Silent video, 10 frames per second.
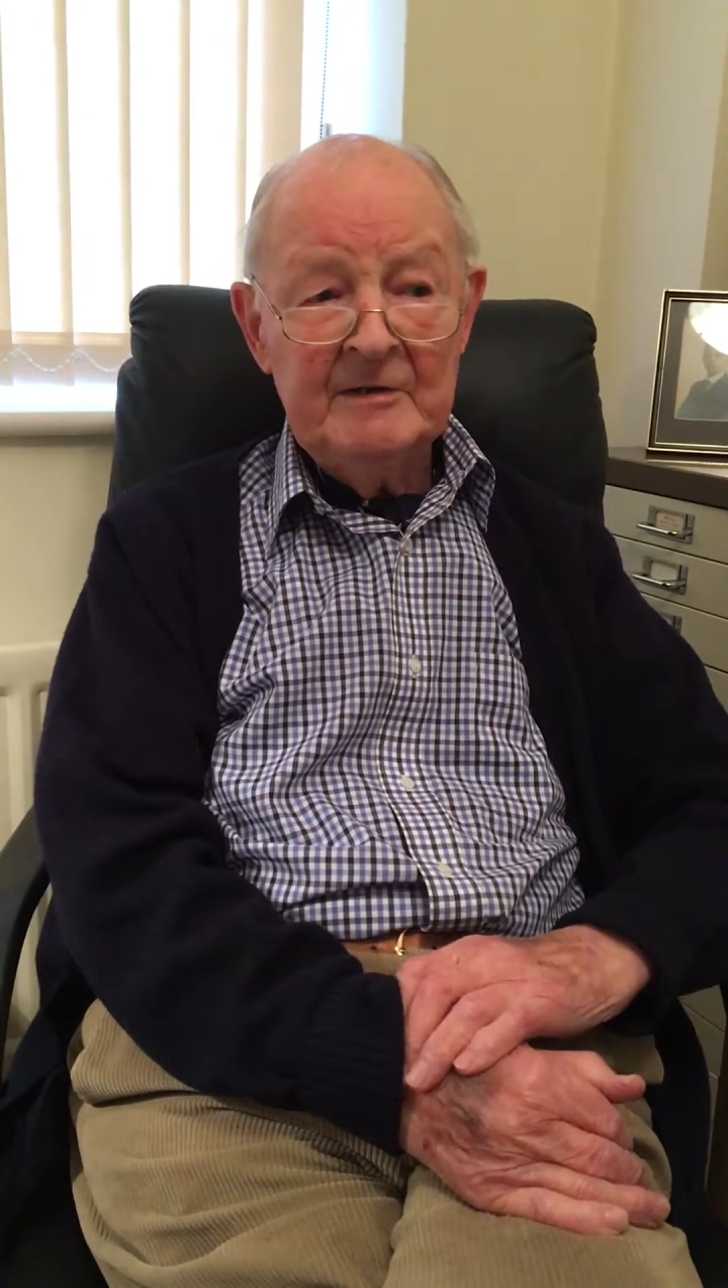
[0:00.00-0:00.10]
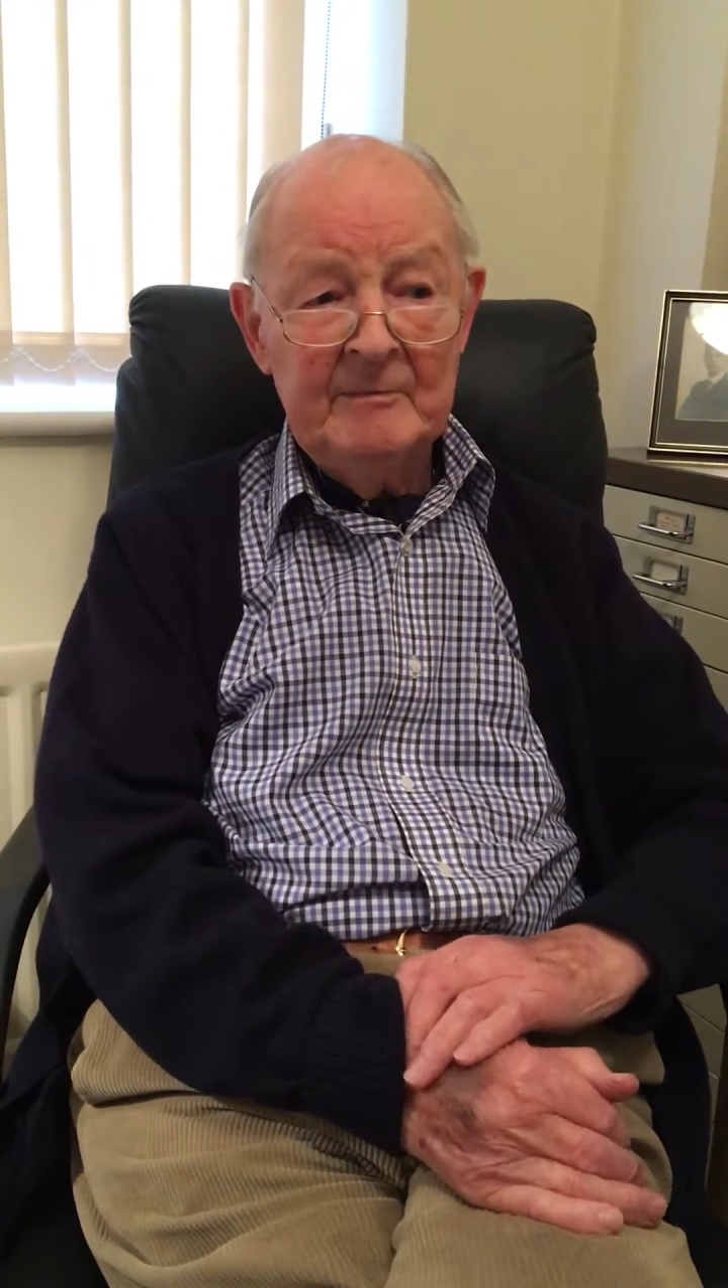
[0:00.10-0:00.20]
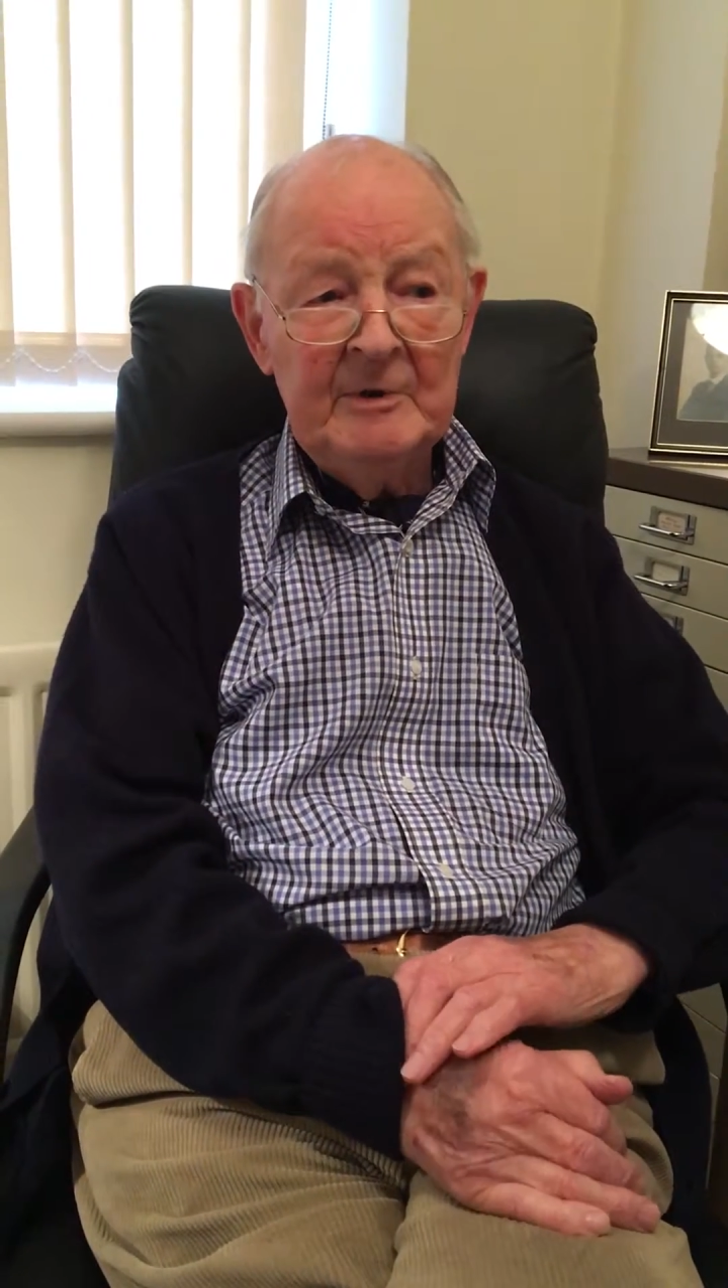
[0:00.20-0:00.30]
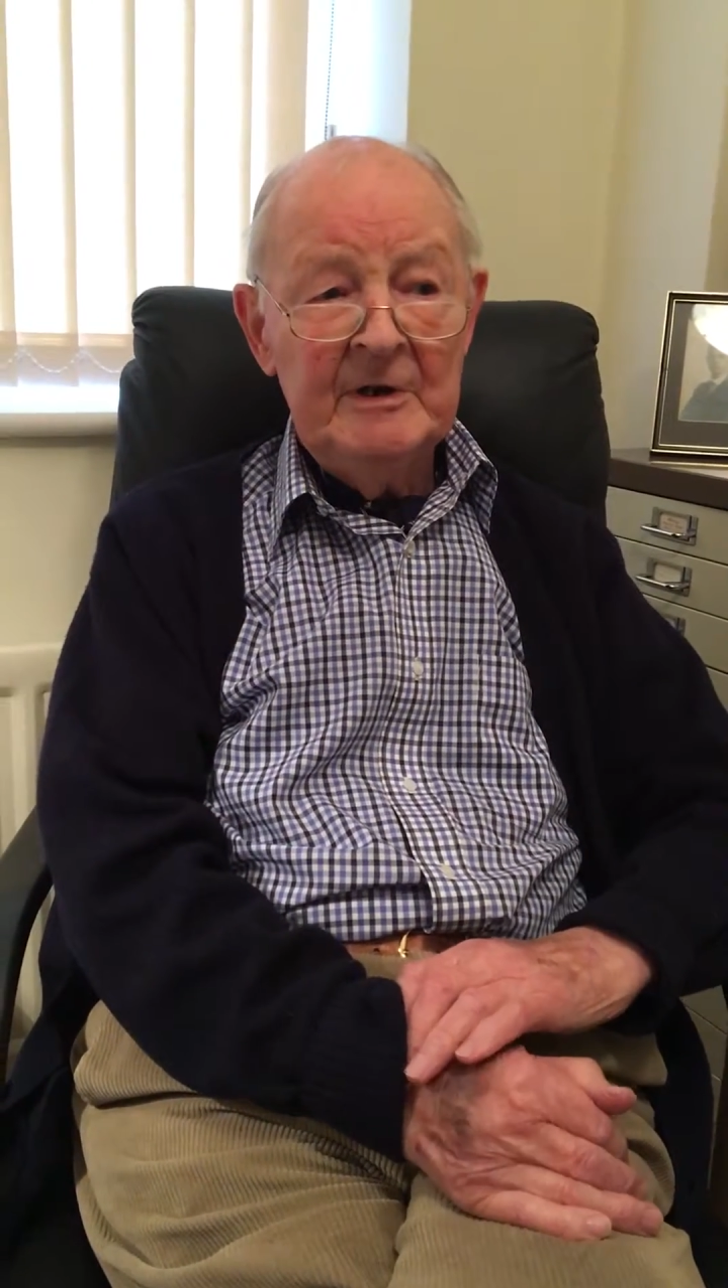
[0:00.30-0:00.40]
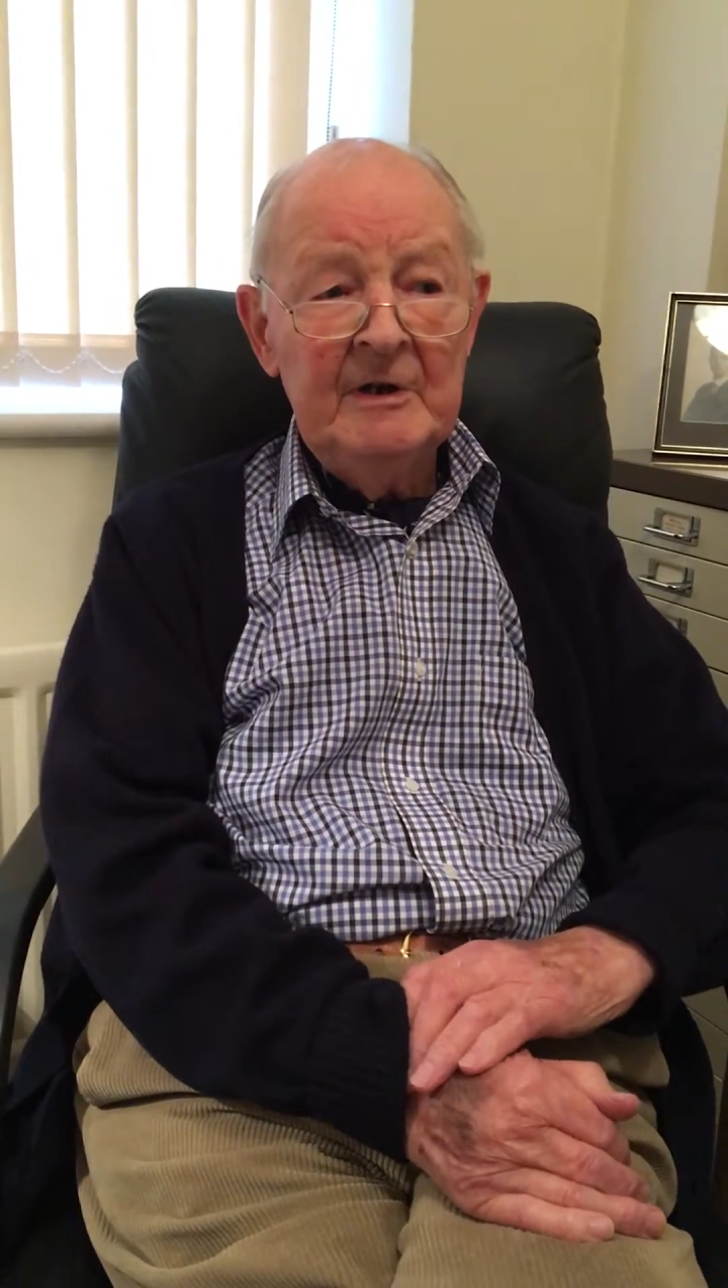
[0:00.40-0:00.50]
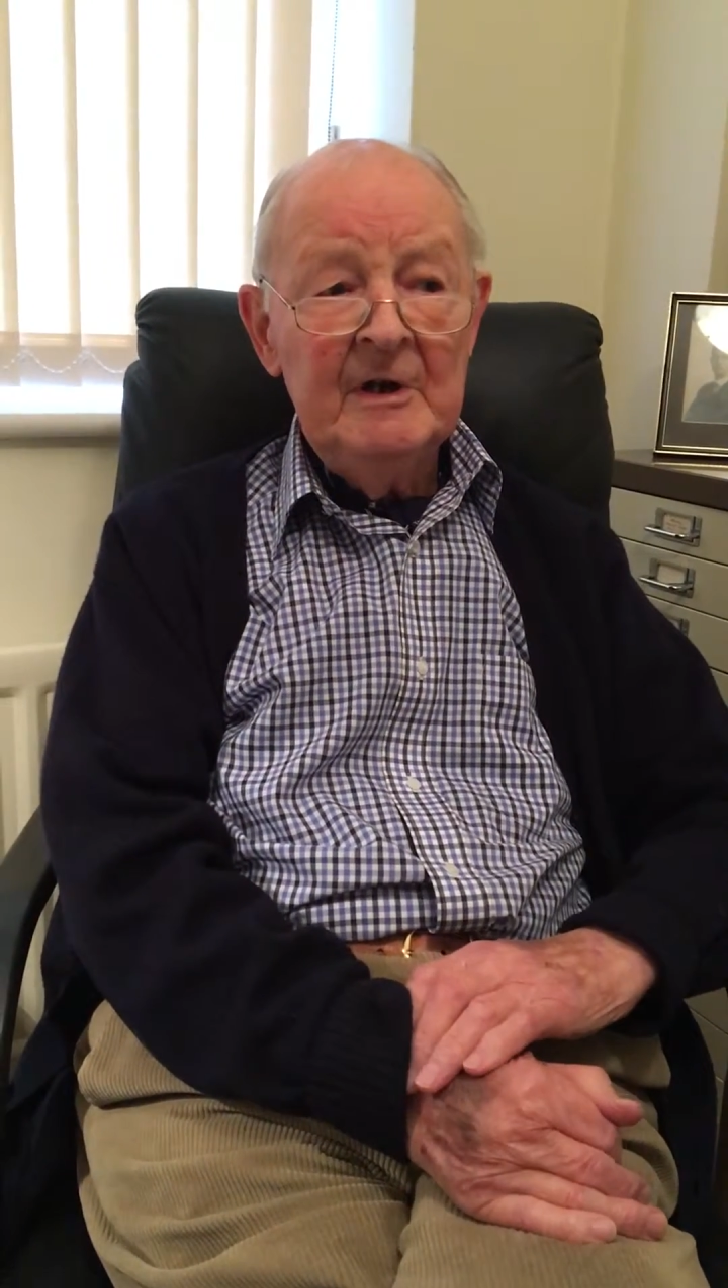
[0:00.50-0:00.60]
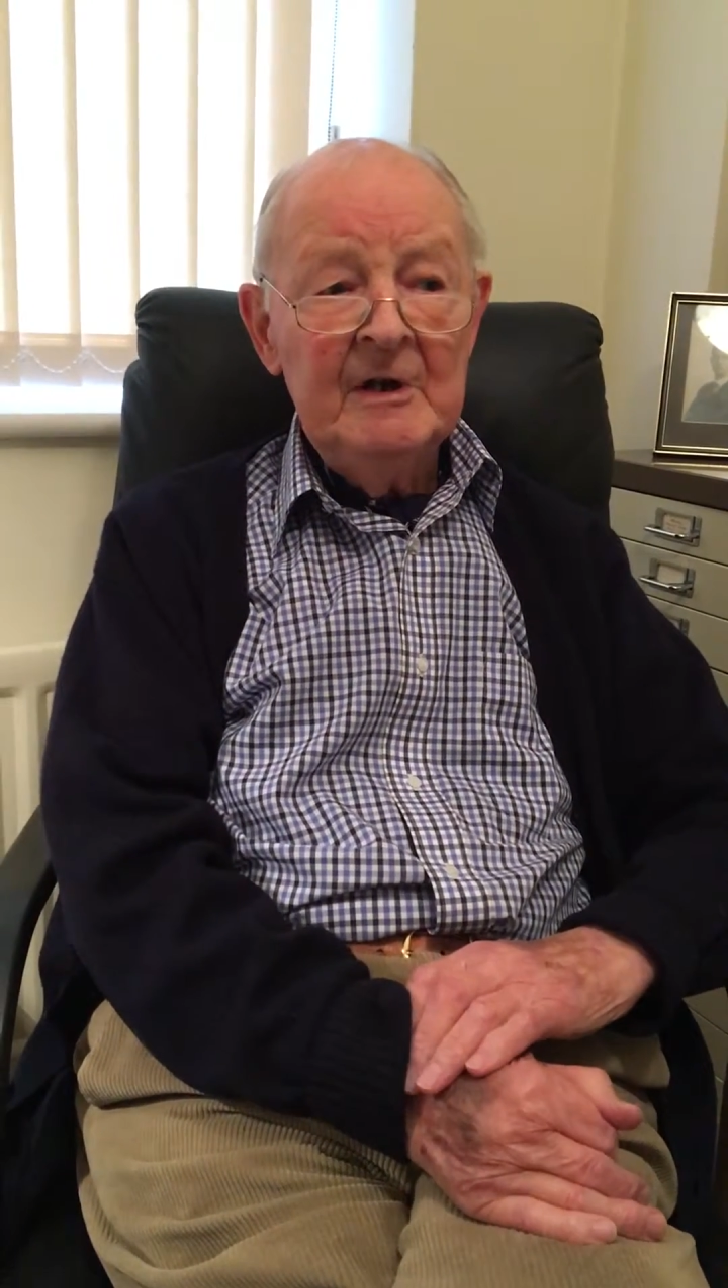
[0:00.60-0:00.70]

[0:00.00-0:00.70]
to me,